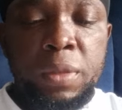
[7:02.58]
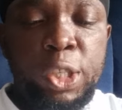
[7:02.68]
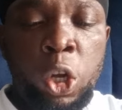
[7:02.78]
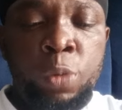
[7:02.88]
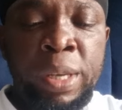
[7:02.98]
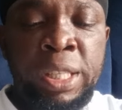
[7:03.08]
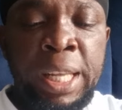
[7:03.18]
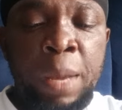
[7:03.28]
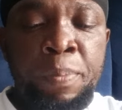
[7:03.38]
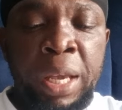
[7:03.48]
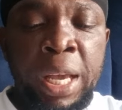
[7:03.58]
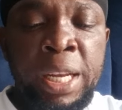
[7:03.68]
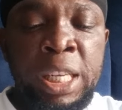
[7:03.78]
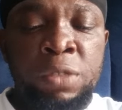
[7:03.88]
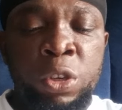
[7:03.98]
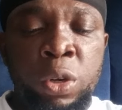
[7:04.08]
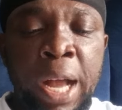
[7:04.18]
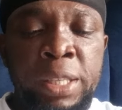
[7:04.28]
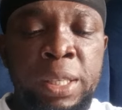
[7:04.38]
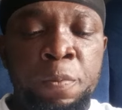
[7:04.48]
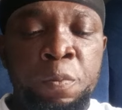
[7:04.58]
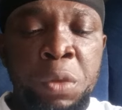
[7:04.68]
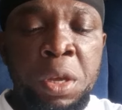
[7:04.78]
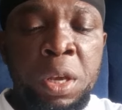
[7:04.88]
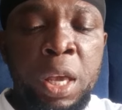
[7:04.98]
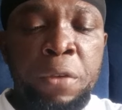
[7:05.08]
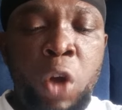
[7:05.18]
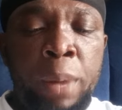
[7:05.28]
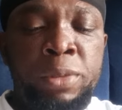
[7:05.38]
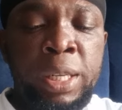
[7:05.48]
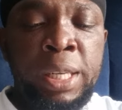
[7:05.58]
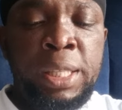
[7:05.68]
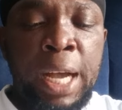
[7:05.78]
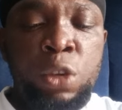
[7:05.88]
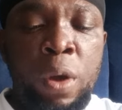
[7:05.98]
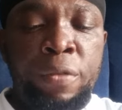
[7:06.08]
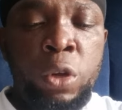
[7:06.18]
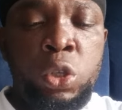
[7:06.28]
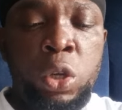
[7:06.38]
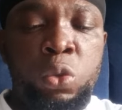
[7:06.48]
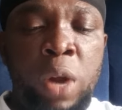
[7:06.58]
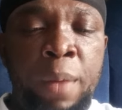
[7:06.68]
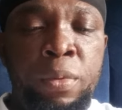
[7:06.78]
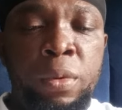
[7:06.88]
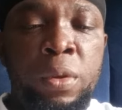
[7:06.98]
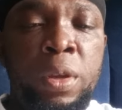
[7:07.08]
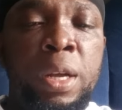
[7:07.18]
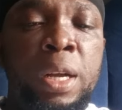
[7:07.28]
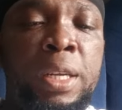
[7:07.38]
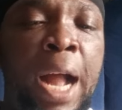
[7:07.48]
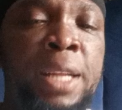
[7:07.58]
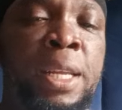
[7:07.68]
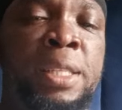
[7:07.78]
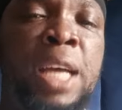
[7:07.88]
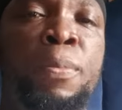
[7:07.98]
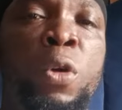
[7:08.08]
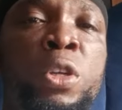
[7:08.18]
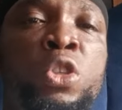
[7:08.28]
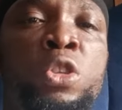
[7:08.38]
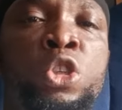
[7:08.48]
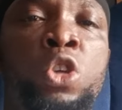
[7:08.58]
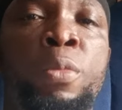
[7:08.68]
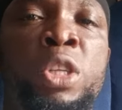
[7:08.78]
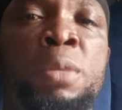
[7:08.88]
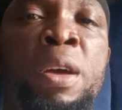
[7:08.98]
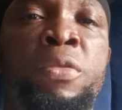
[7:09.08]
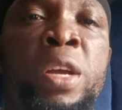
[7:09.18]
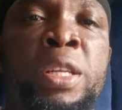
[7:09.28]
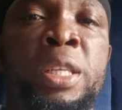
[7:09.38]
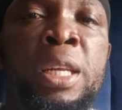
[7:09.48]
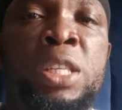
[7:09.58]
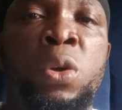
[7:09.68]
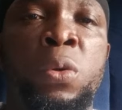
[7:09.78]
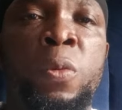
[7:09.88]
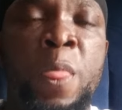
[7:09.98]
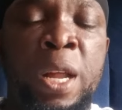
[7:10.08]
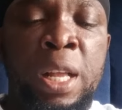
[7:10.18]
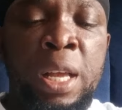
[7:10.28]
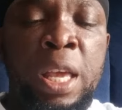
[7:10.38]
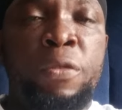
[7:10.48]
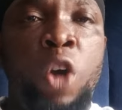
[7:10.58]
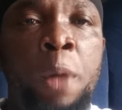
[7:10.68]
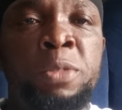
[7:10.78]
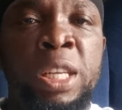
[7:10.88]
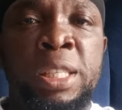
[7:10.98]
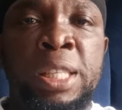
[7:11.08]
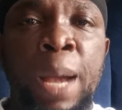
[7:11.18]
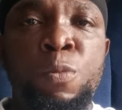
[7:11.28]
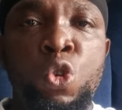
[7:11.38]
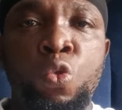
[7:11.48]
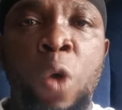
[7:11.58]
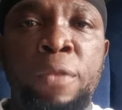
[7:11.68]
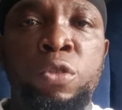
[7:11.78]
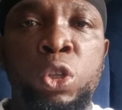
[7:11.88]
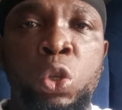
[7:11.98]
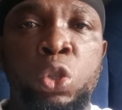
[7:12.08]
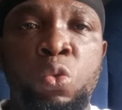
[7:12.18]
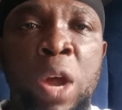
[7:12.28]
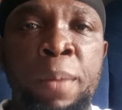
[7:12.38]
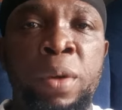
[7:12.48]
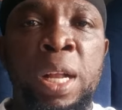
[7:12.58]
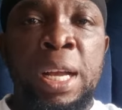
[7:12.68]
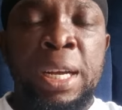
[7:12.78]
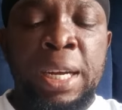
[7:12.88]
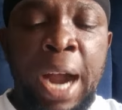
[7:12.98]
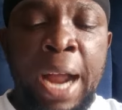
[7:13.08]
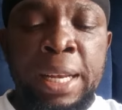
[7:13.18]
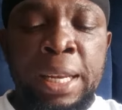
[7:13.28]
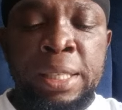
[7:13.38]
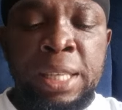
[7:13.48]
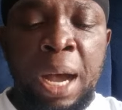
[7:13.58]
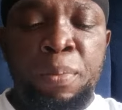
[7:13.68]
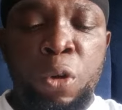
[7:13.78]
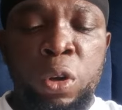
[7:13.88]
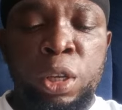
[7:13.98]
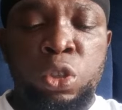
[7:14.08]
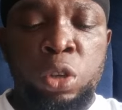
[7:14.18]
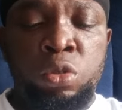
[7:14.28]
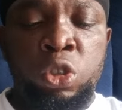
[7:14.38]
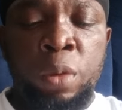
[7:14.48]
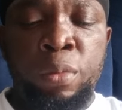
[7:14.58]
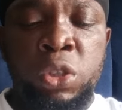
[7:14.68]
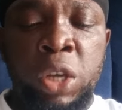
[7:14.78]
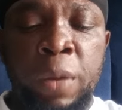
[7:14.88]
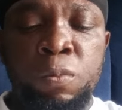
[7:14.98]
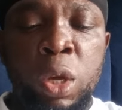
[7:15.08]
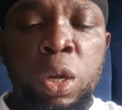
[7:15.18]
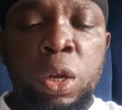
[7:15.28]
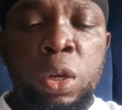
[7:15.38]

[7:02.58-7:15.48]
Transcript: the third person i am picking in this video guys if up to this time you have not subscribed kindly tap on the subscription button my friend let's go if up to this time you have not subscribed kindly tap on the subscription button